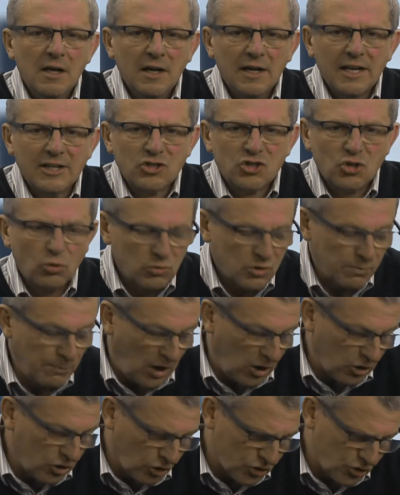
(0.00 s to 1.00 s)
Let's talk to
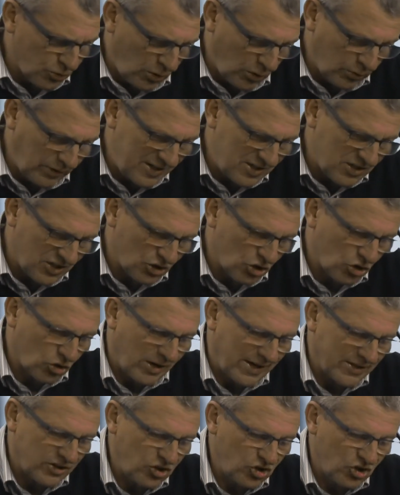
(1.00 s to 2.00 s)
Marc Ostwald. He's a
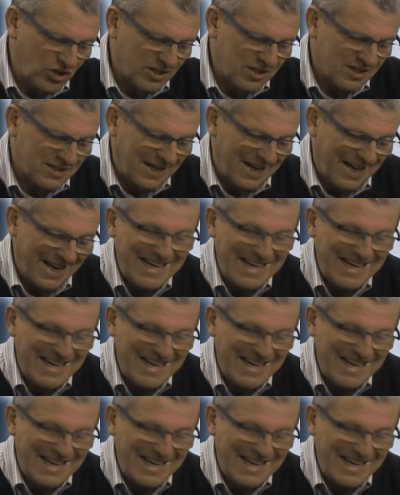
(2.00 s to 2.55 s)
strategist at